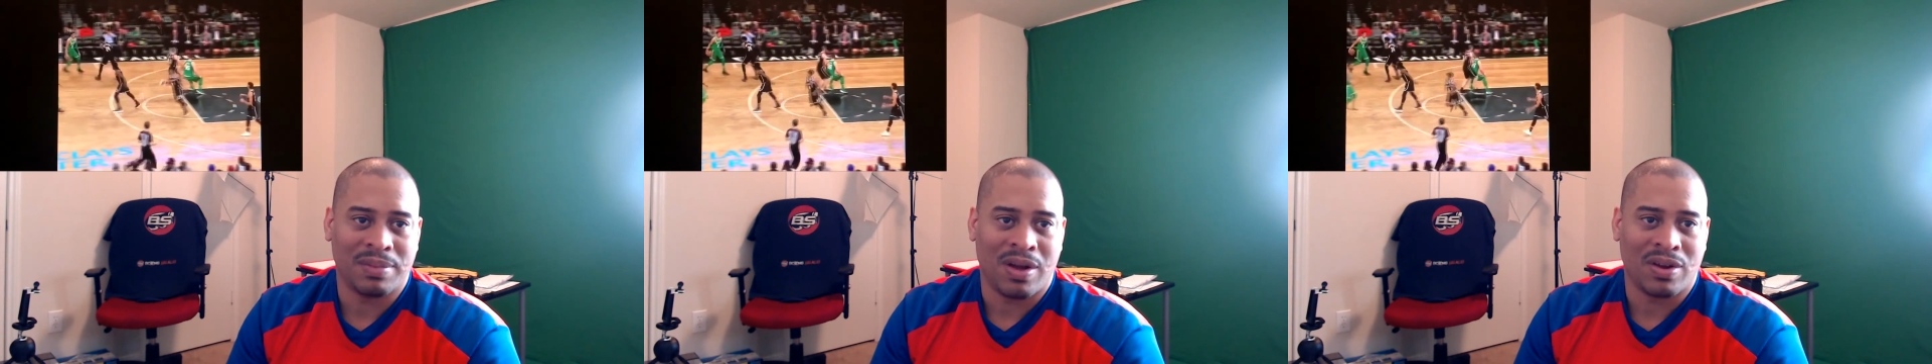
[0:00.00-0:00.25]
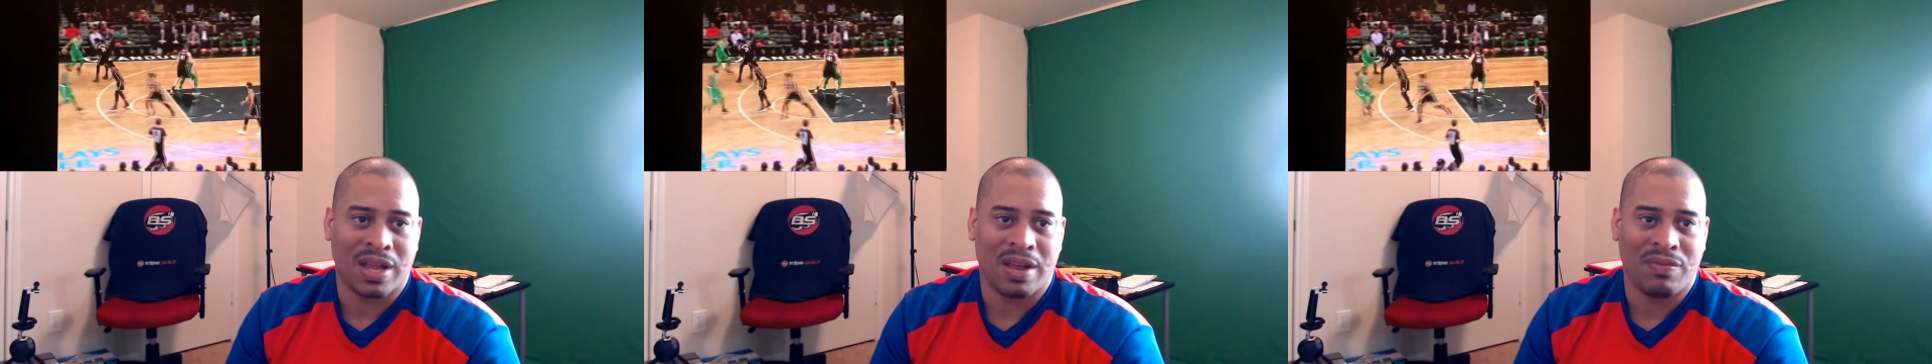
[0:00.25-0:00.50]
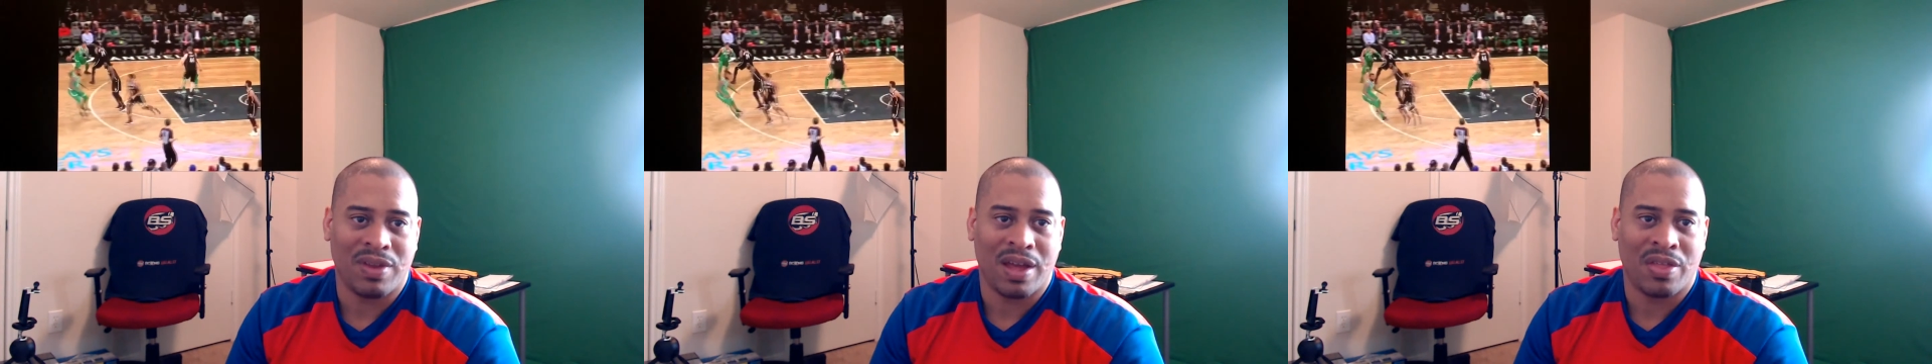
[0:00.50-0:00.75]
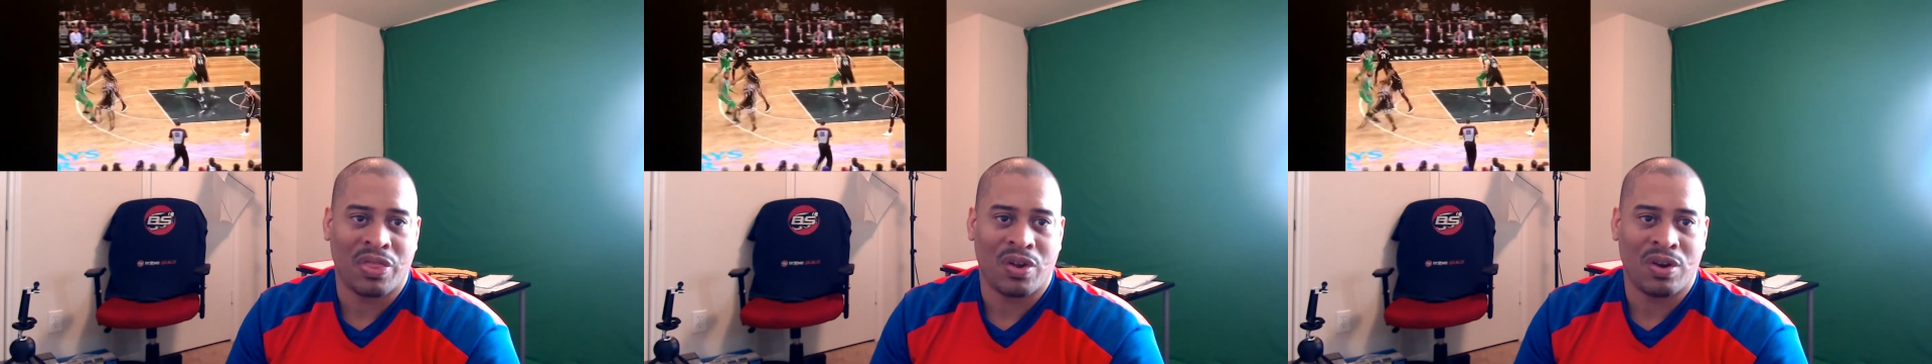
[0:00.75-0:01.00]
I don't care if he
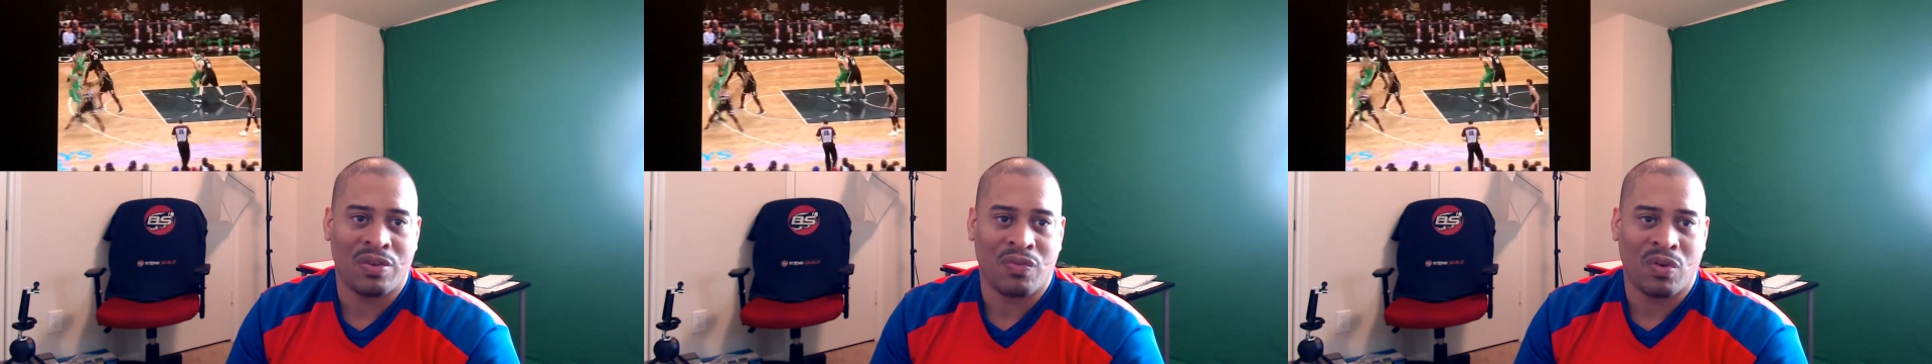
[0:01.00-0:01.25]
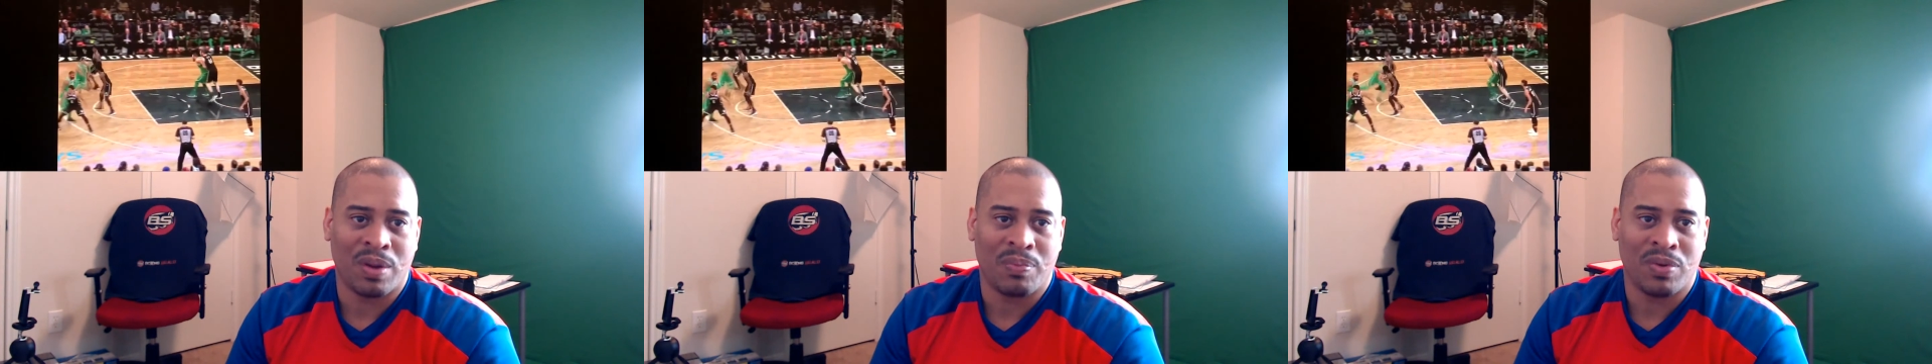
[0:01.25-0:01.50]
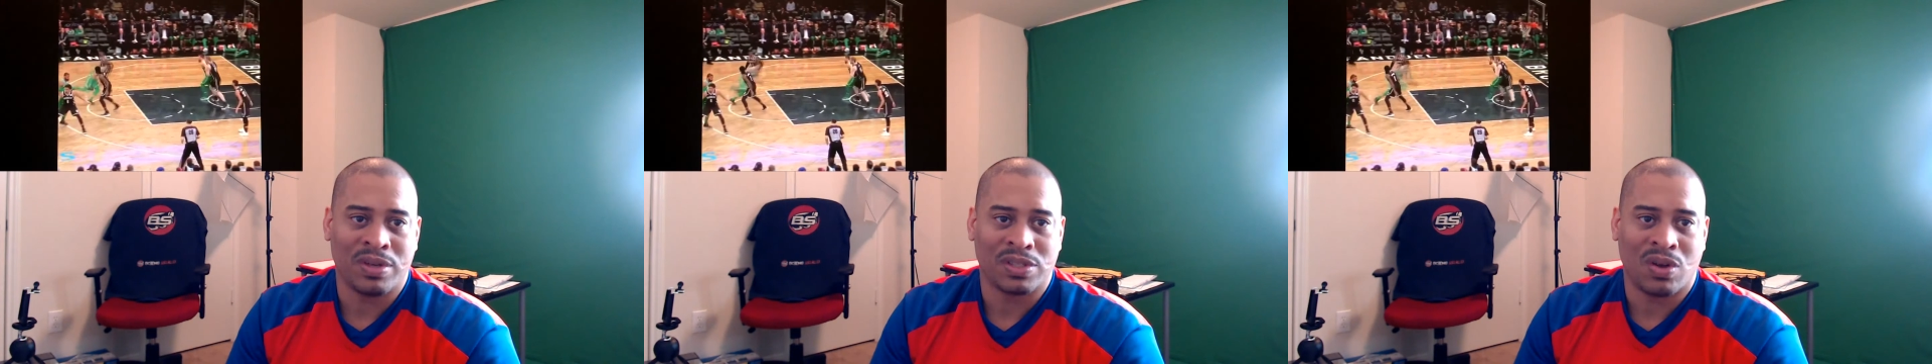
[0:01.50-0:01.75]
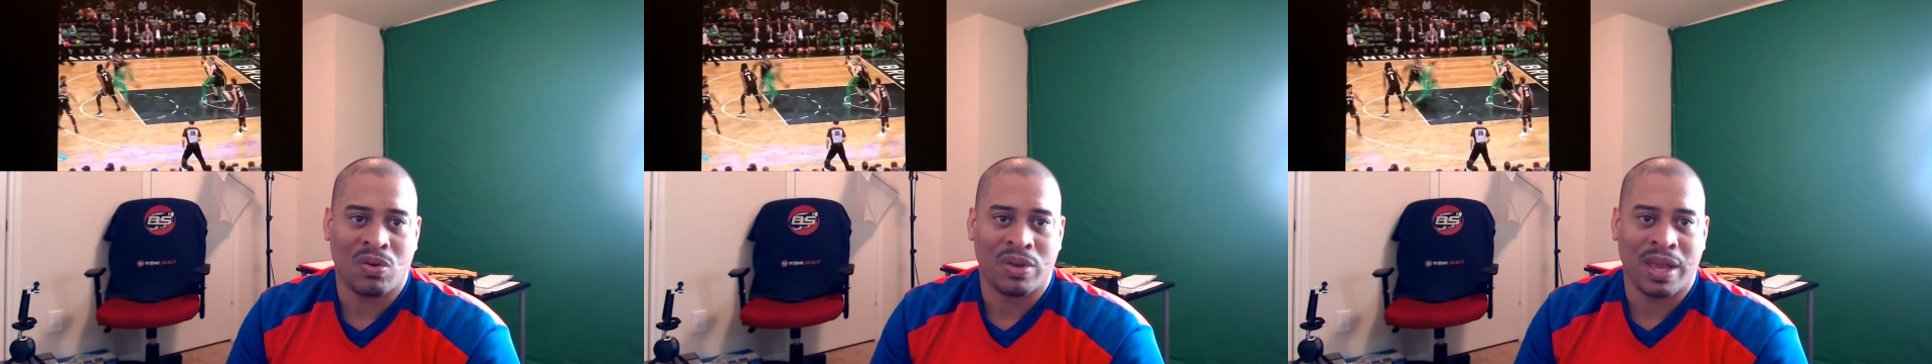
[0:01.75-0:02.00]
had 30, 40 points the
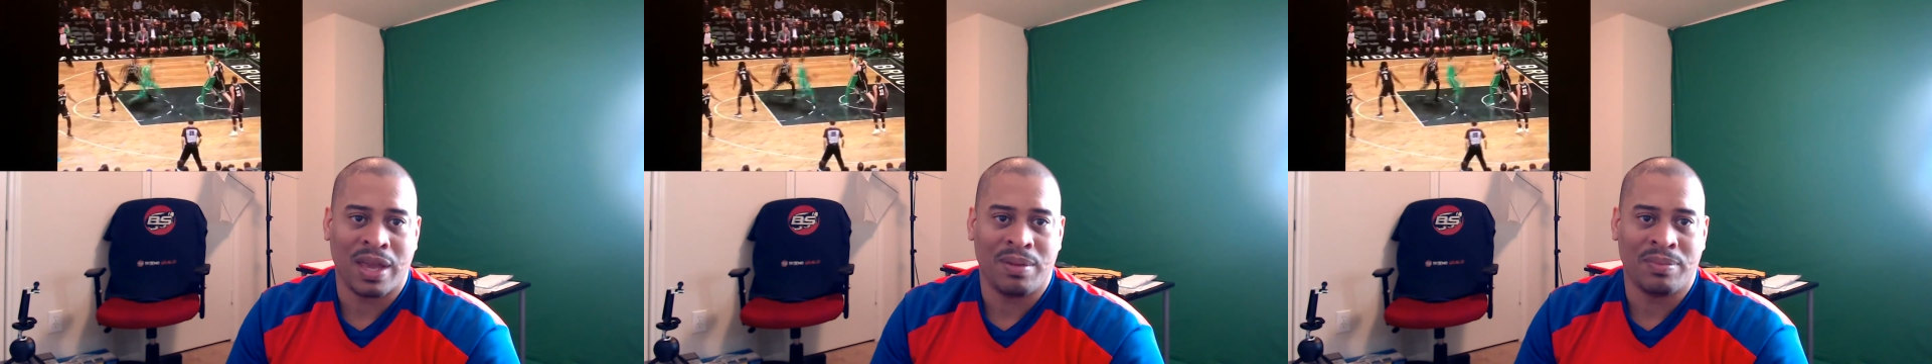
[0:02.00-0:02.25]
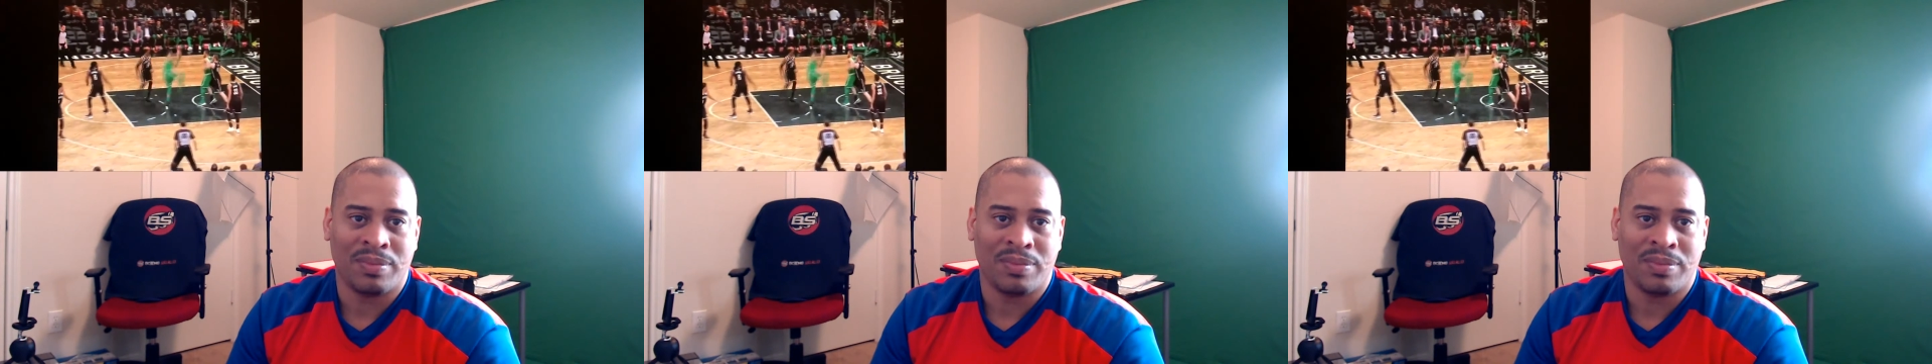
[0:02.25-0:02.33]
whole game